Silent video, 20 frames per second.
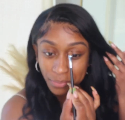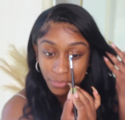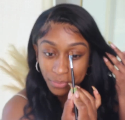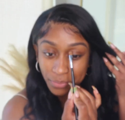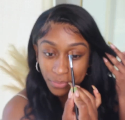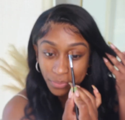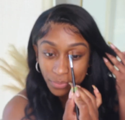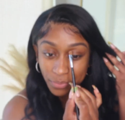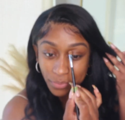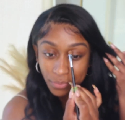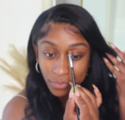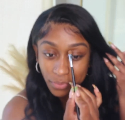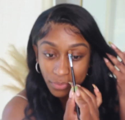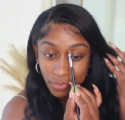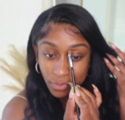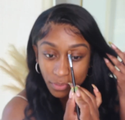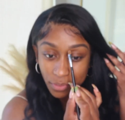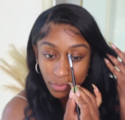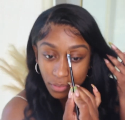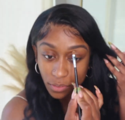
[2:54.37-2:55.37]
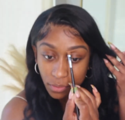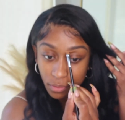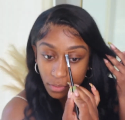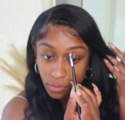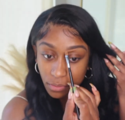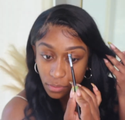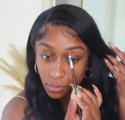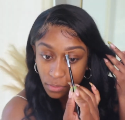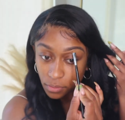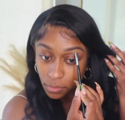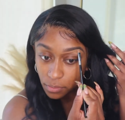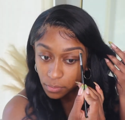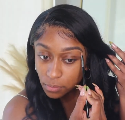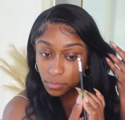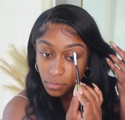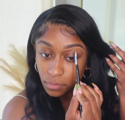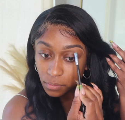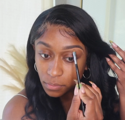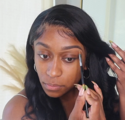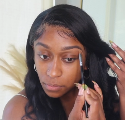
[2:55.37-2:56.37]

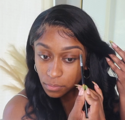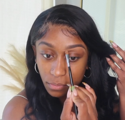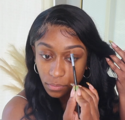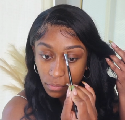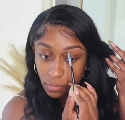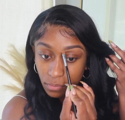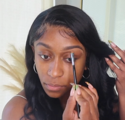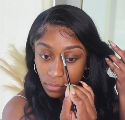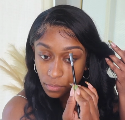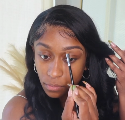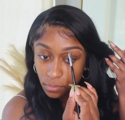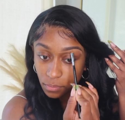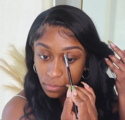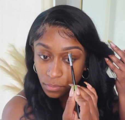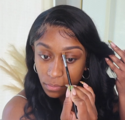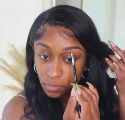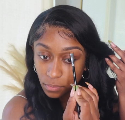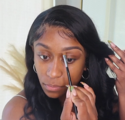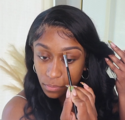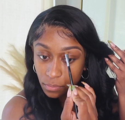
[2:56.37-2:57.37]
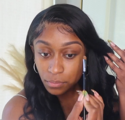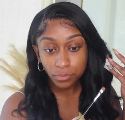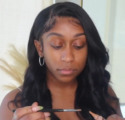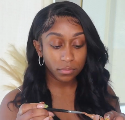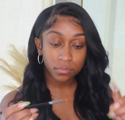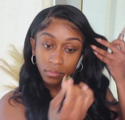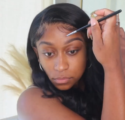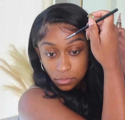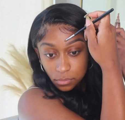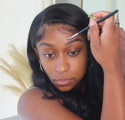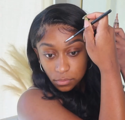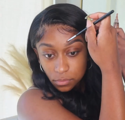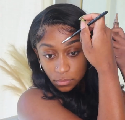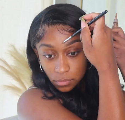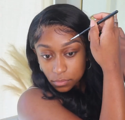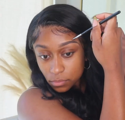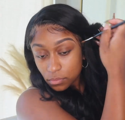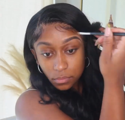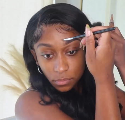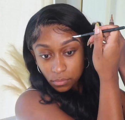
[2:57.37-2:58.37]

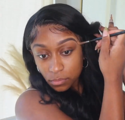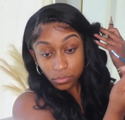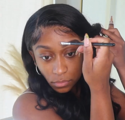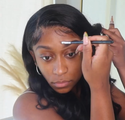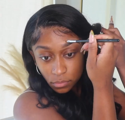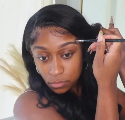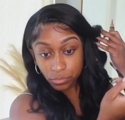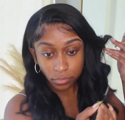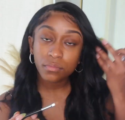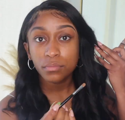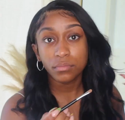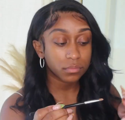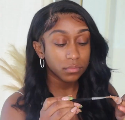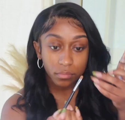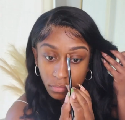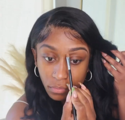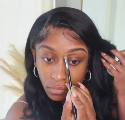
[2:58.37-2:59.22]
Nobody speaks.